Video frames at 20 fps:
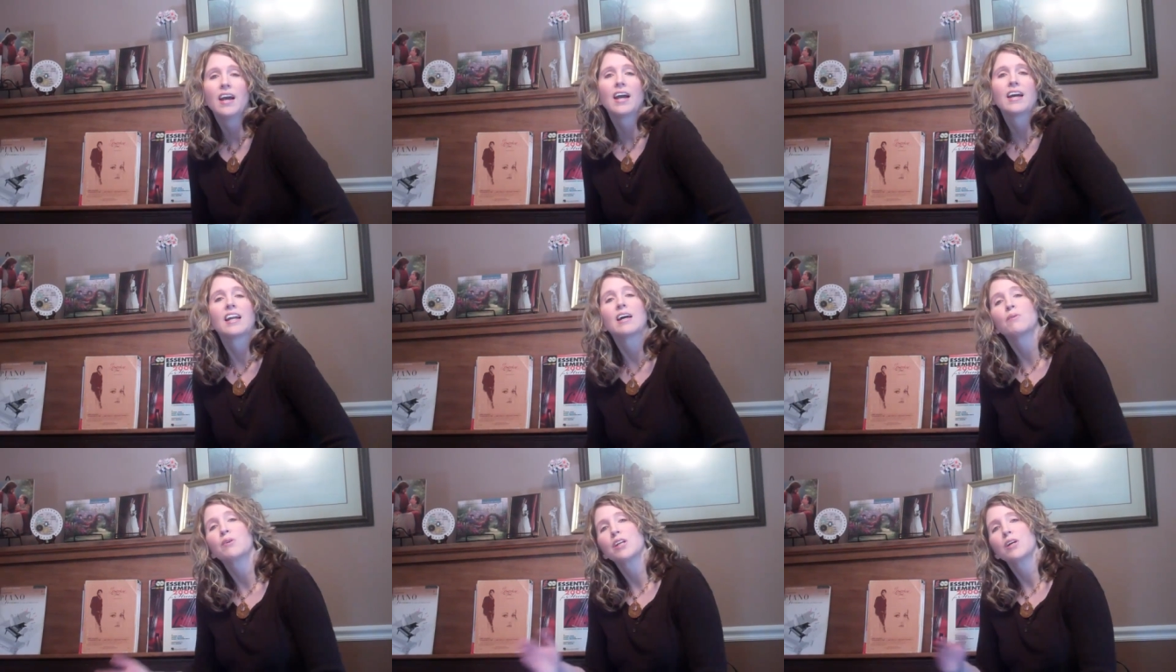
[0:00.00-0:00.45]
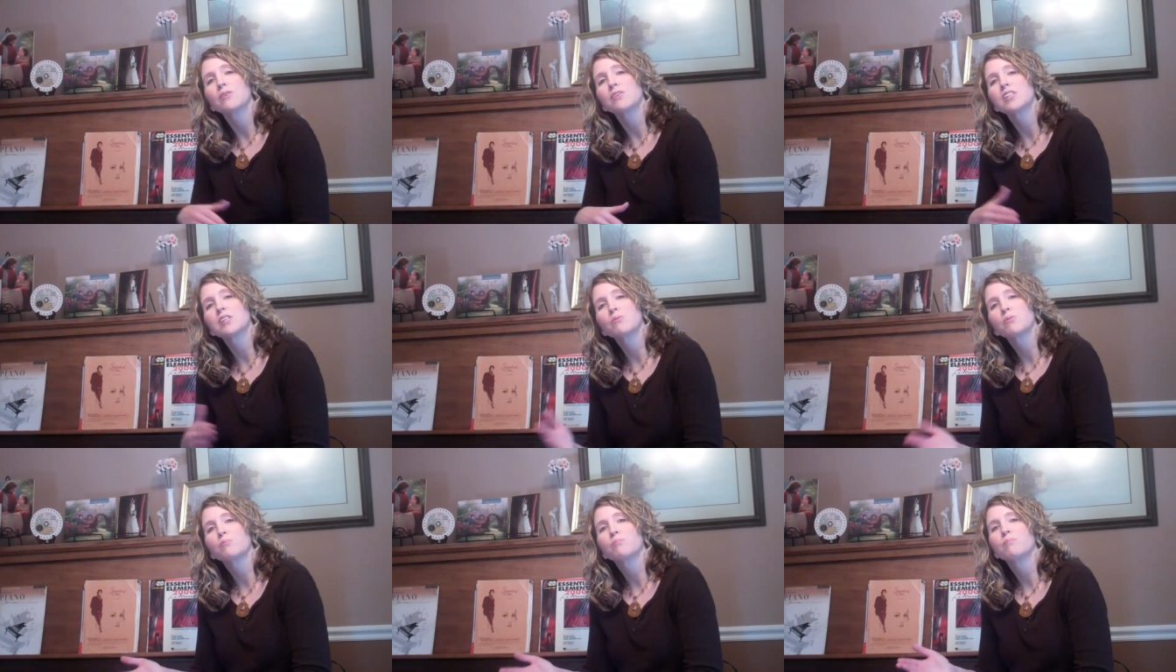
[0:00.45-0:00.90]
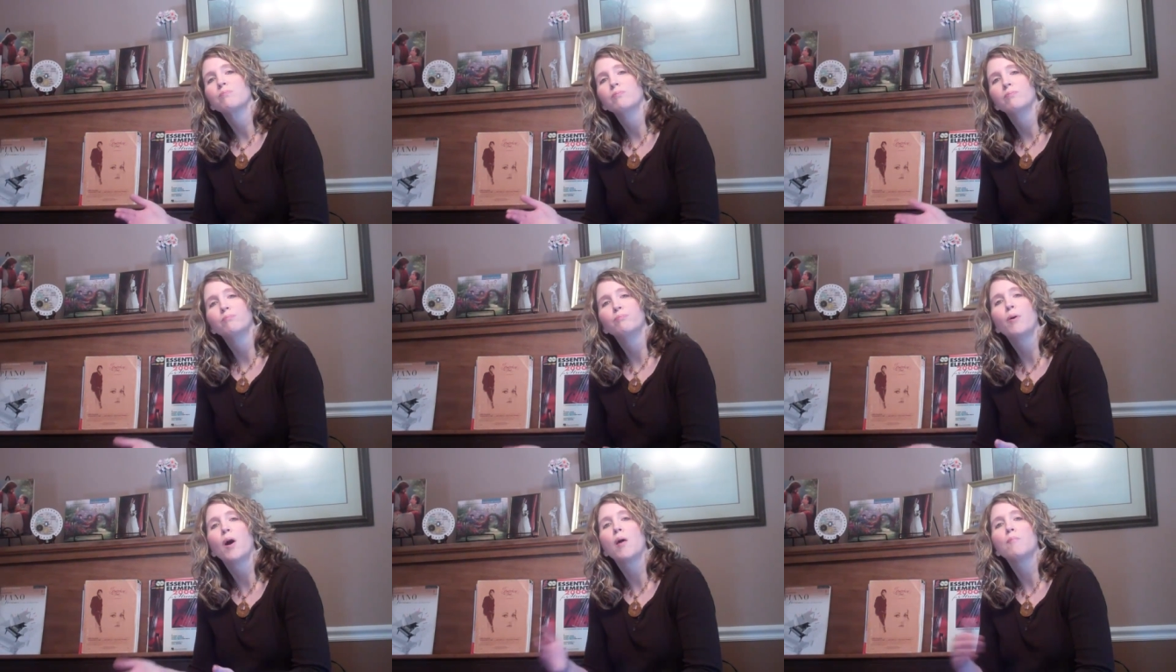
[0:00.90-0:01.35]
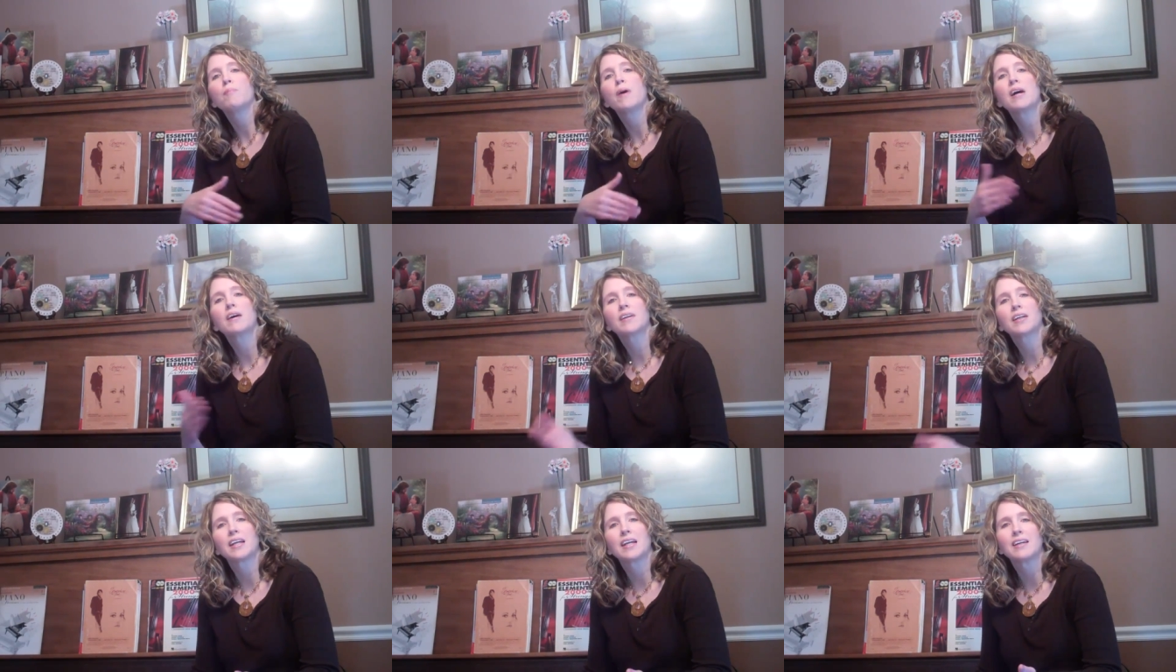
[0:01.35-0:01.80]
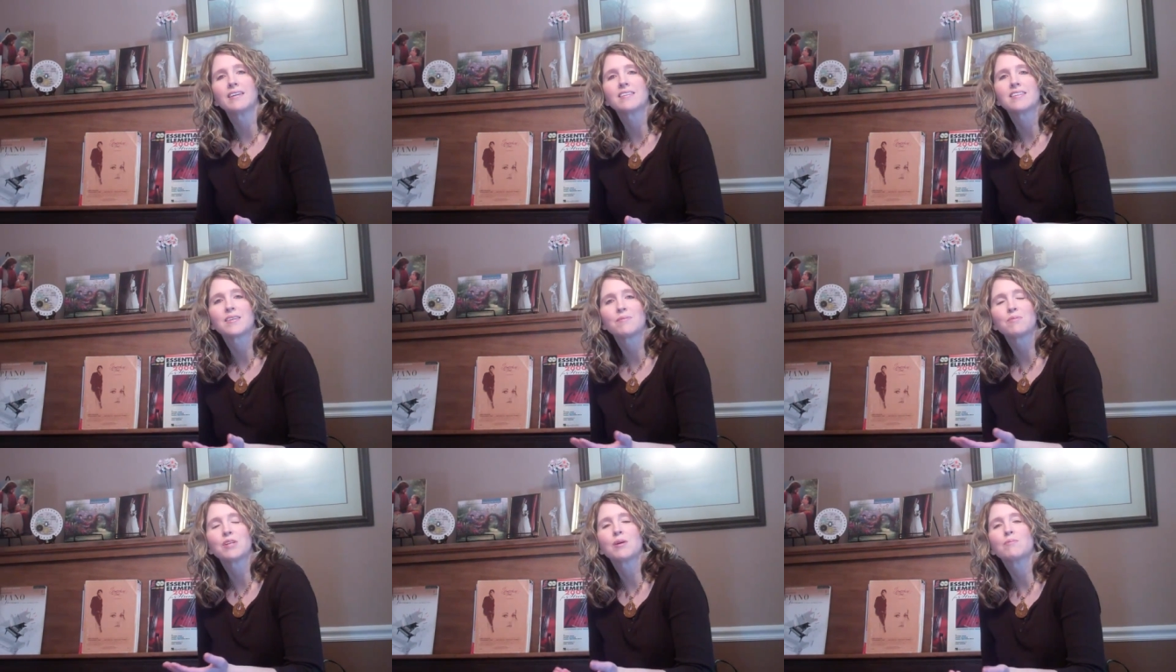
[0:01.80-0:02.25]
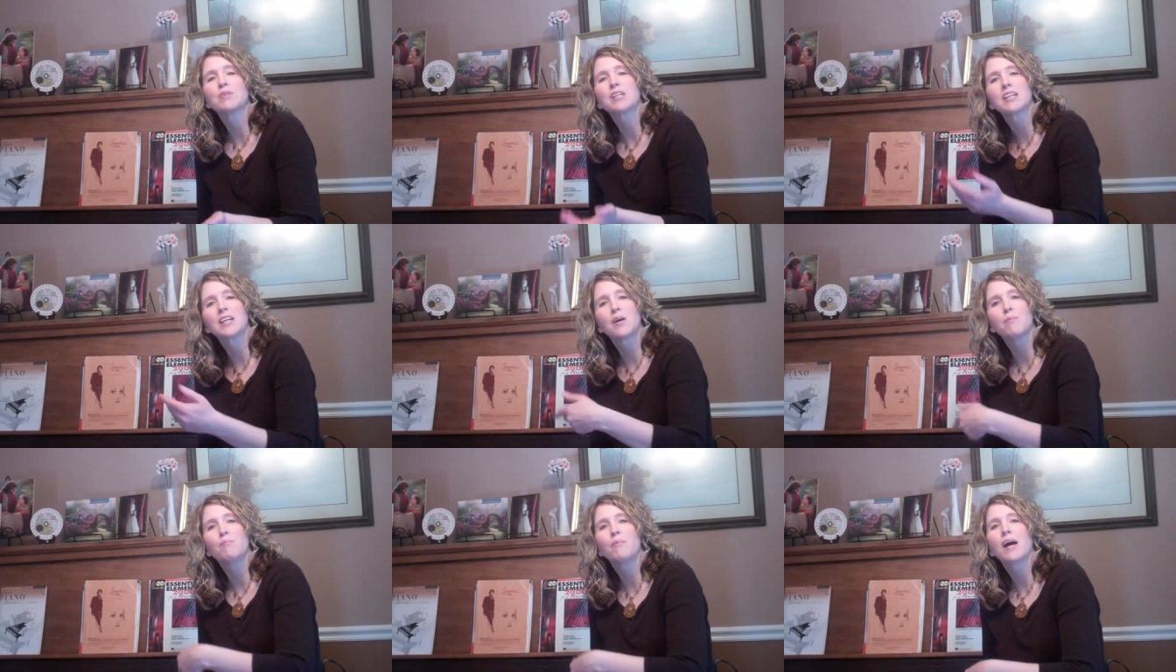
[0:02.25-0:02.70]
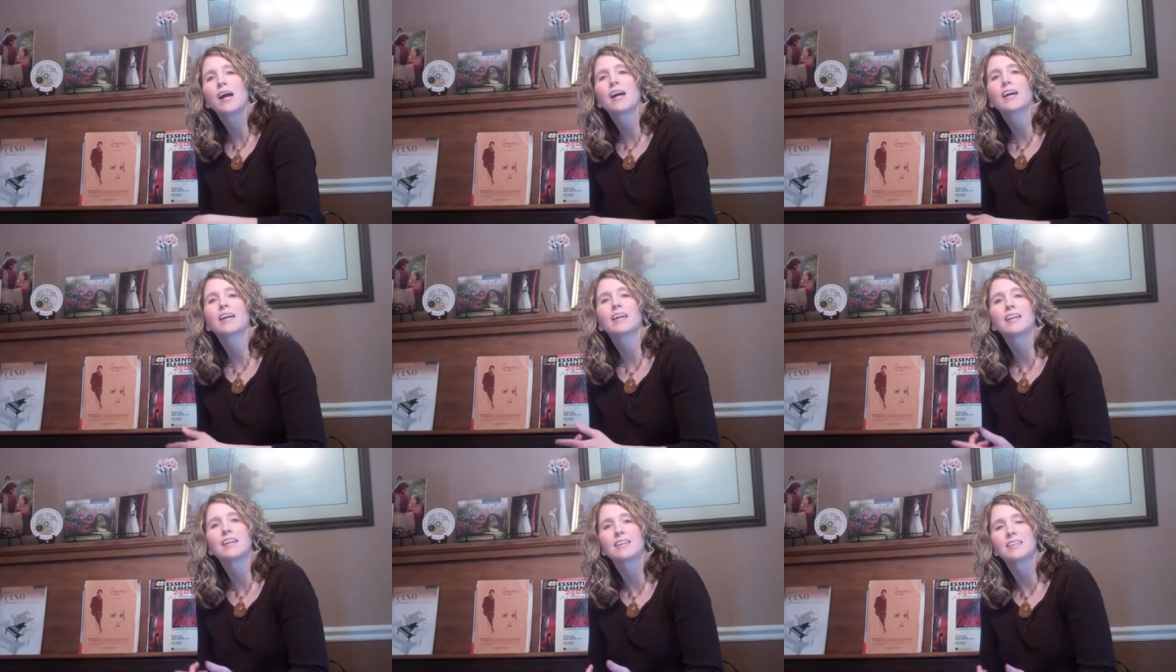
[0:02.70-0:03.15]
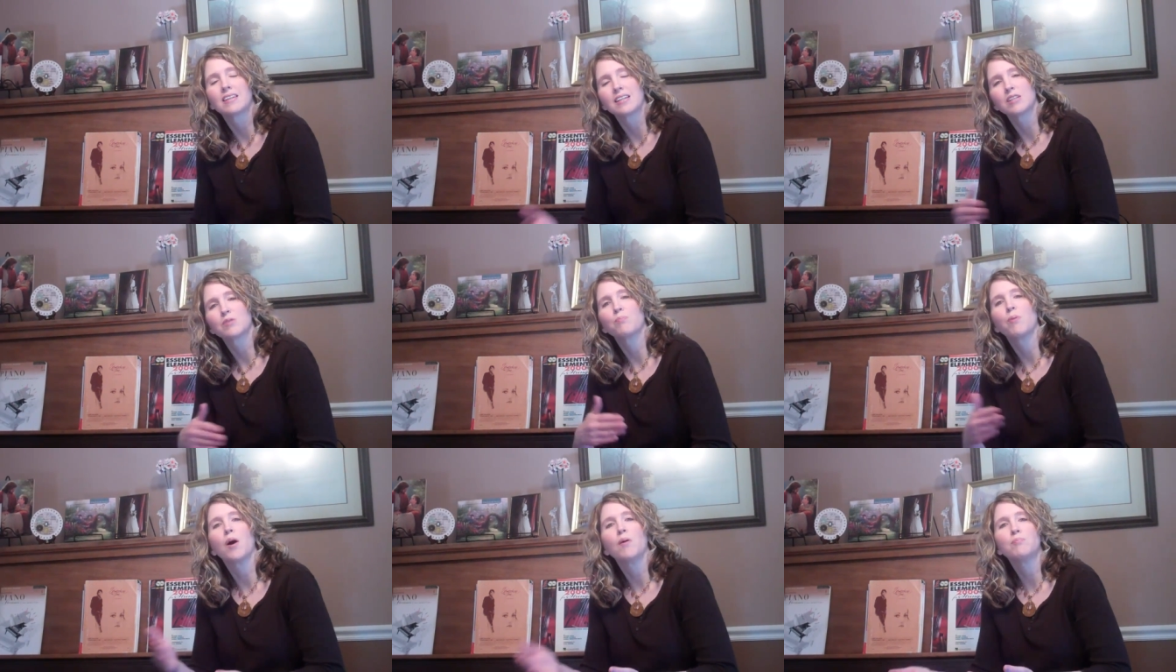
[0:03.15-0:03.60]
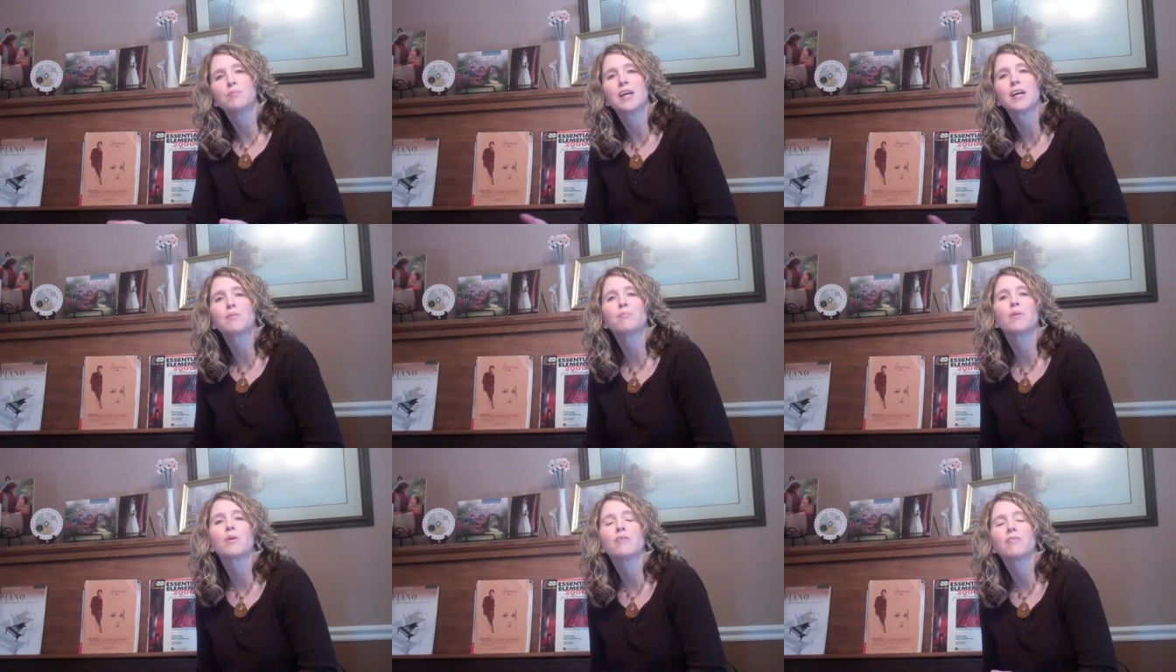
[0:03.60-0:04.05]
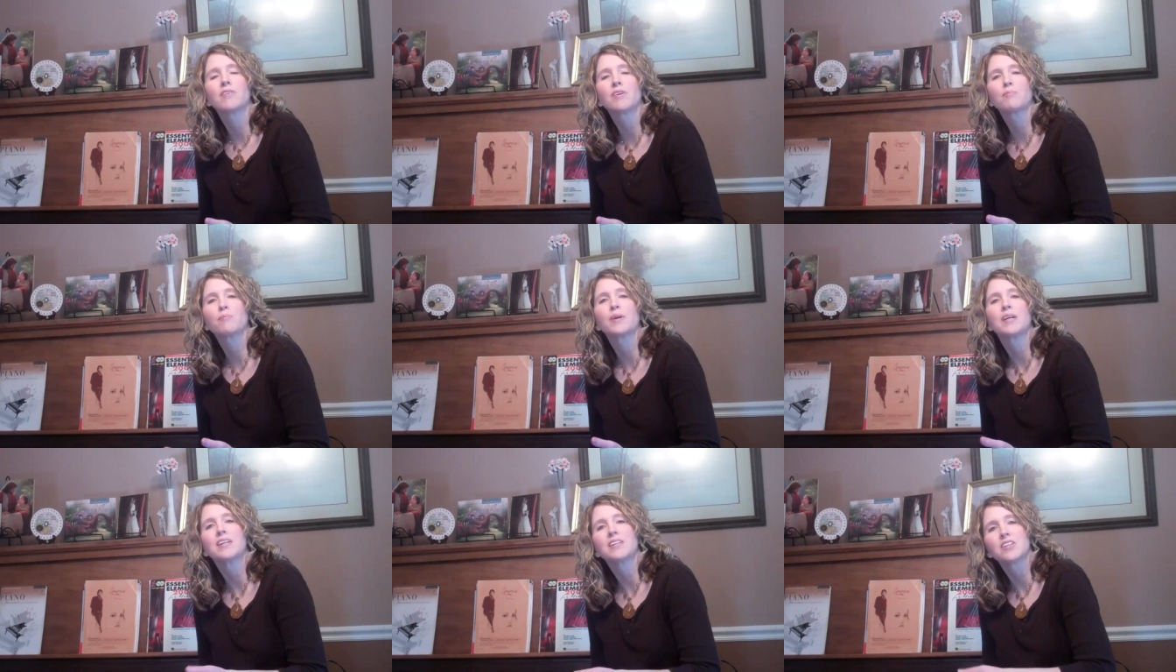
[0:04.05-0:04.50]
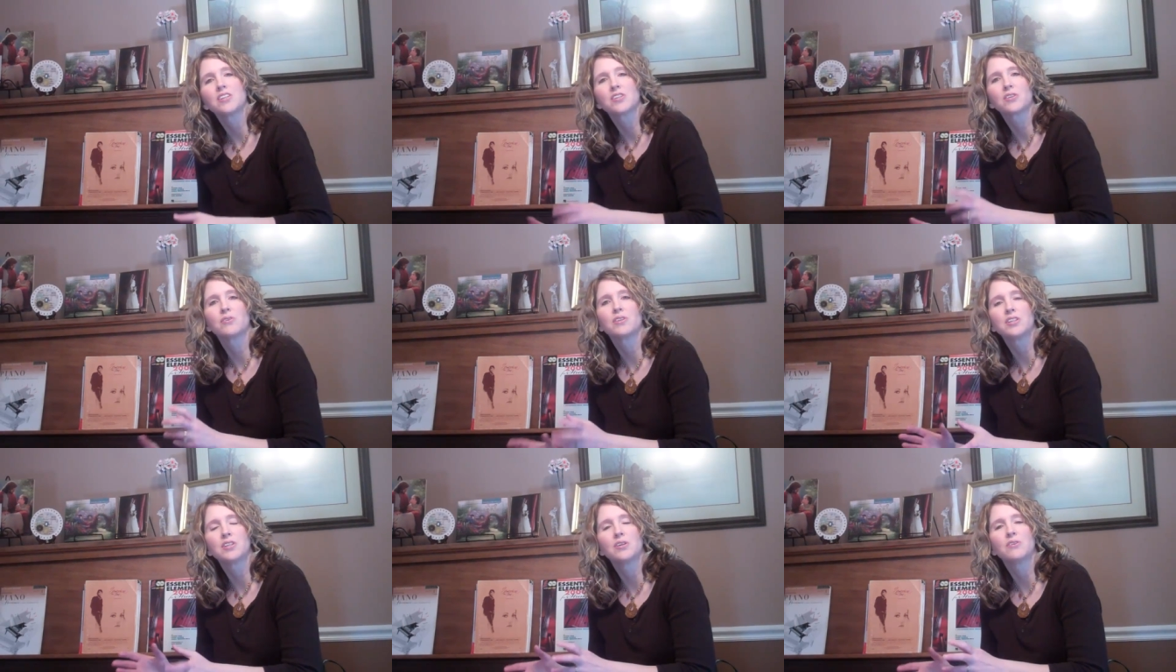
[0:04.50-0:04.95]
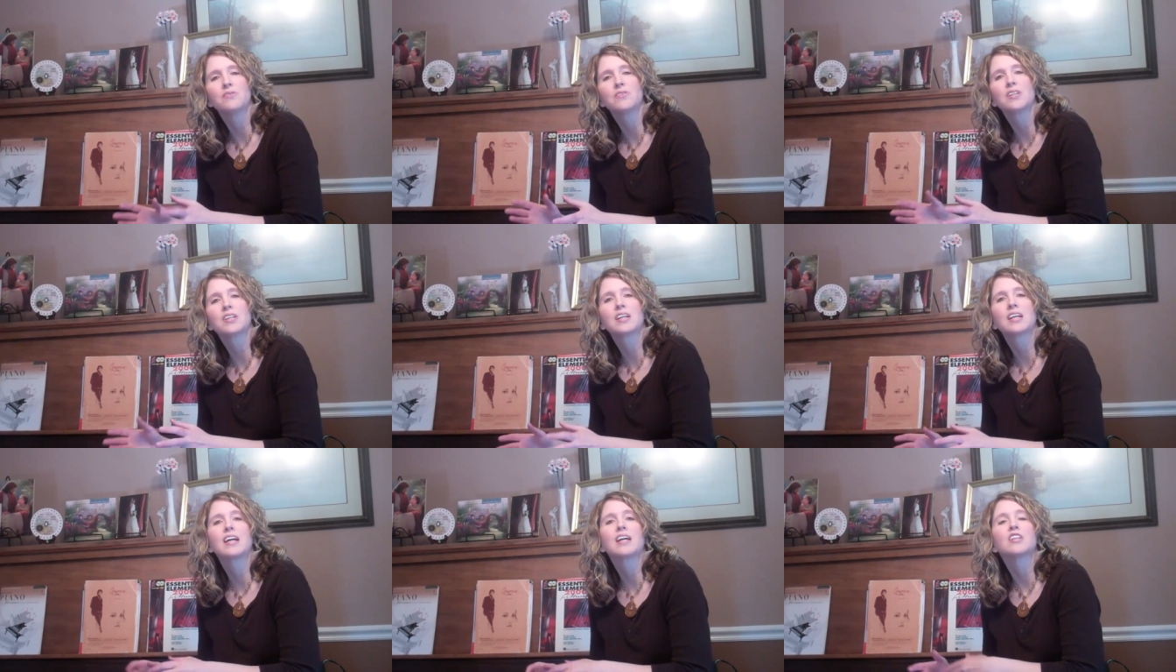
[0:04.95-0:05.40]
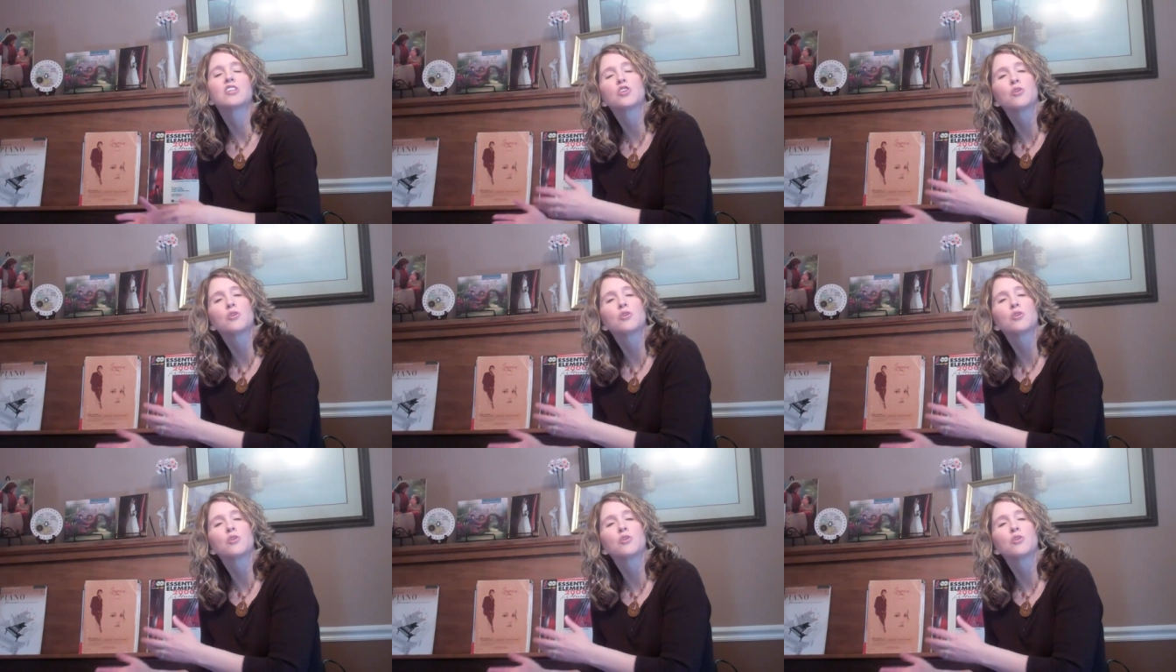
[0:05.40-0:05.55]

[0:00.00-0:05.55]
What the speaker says: And I would notice it would pop out again. Sometimes he'd come back and it's popped out of perfect pitch, and so he tunes it again.